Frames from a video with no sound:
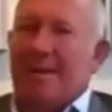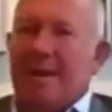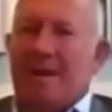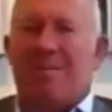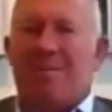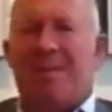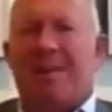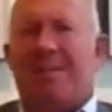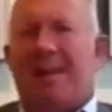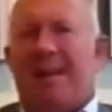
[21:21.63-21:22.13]

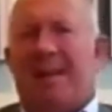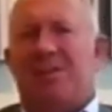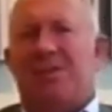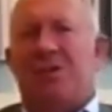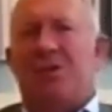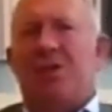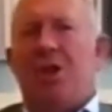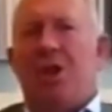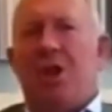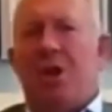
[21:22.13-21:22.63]
don't think
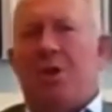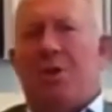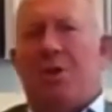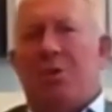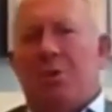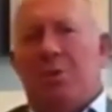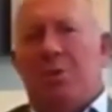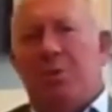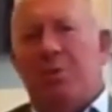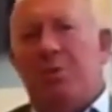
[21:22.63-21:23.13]
that's
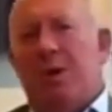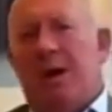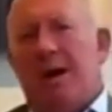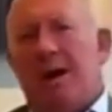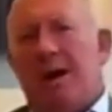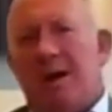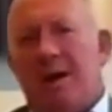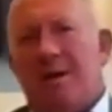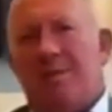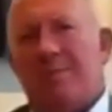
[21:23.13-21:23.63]
new.
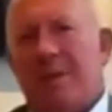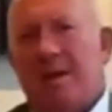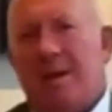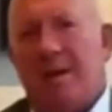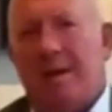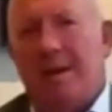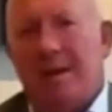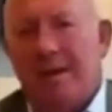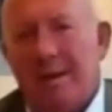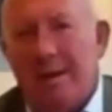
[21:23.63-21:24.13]
I
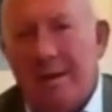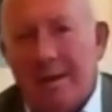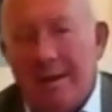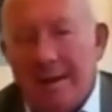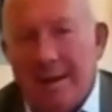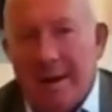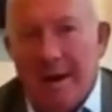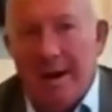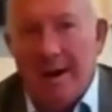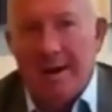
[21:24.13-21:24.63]

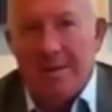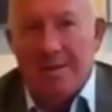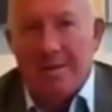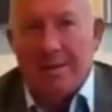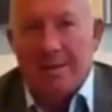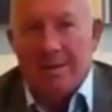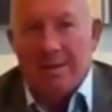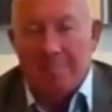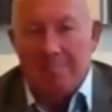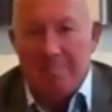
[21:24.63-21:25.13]

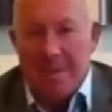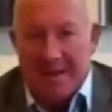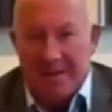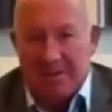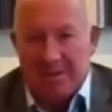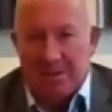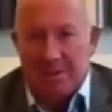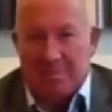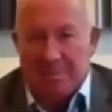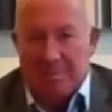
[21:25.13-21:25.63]
think the
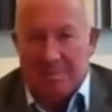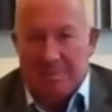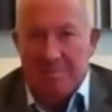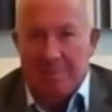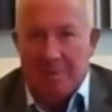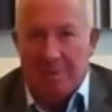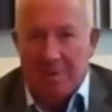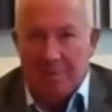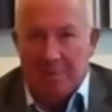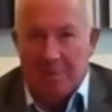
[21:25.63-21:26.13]
best
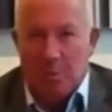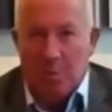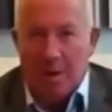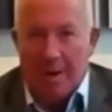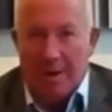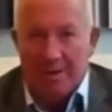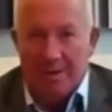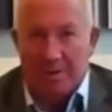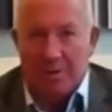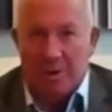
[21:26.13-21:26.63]
people have
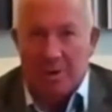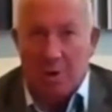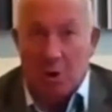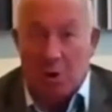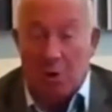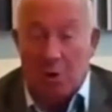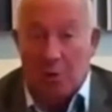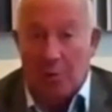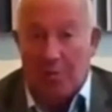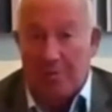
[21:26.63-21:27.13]
always
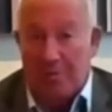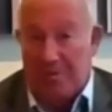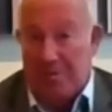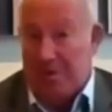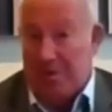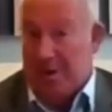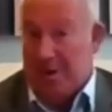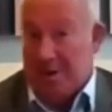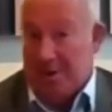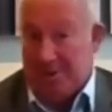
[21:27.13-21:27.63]
gone
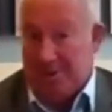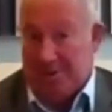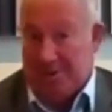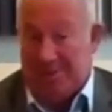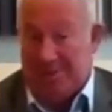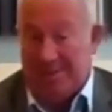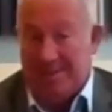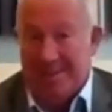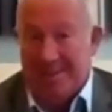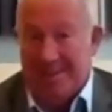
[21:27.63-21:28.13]

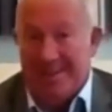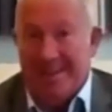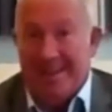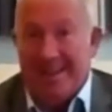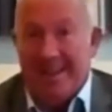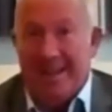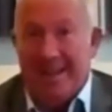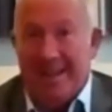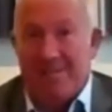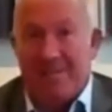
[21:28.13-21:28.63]
first
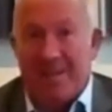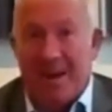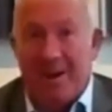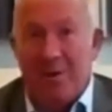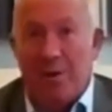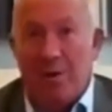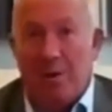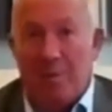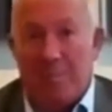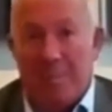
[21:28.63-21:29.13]
if
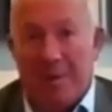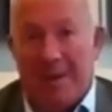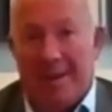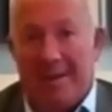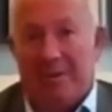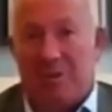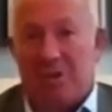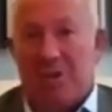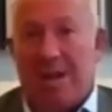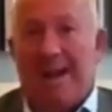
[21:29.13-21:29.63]
they're not
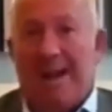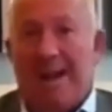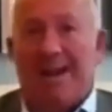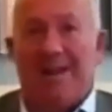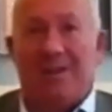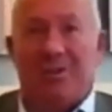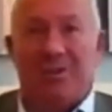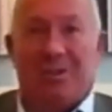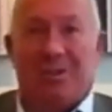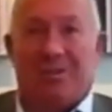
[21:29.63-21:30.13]
being
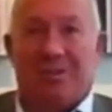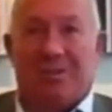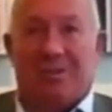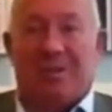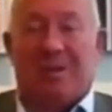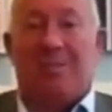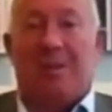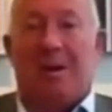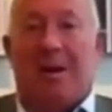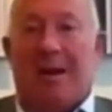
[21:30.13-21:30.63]
challenged and
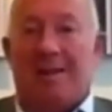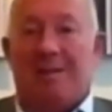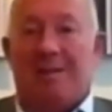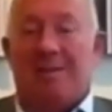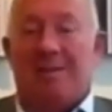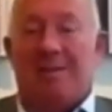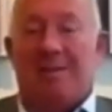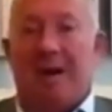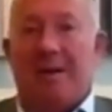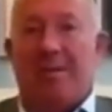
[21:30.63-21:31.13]

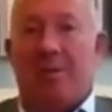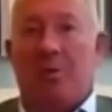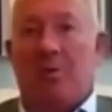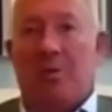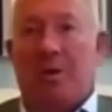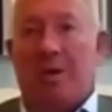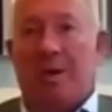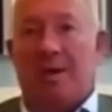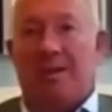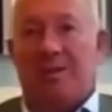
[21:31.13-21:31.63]
stimulated by the
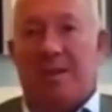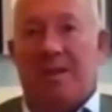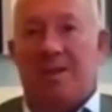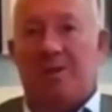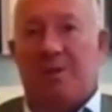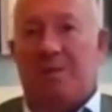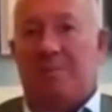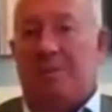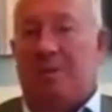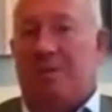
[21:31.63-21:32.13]

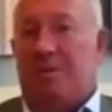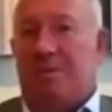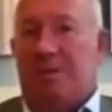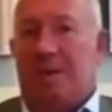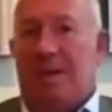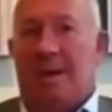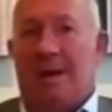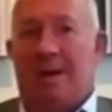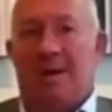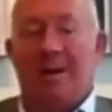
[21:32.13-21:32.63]
organisation, because
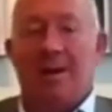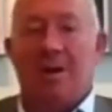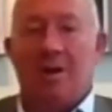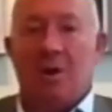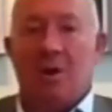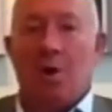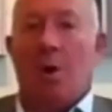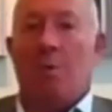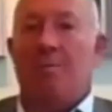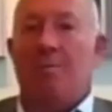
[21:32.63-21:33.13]
they're
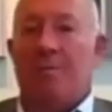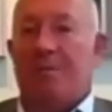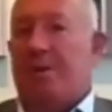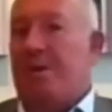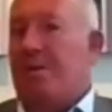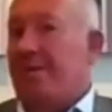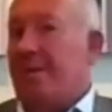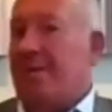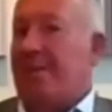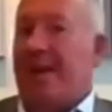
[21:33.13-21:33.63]

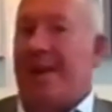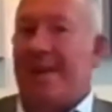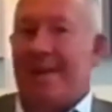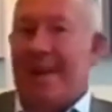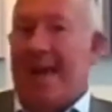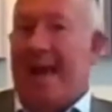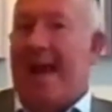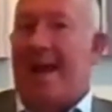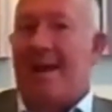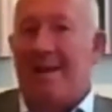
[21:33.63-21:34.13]
confident that they
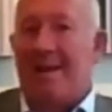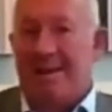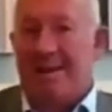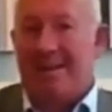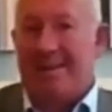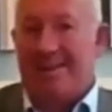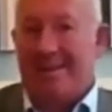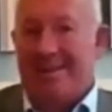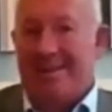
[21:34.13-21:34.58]
can,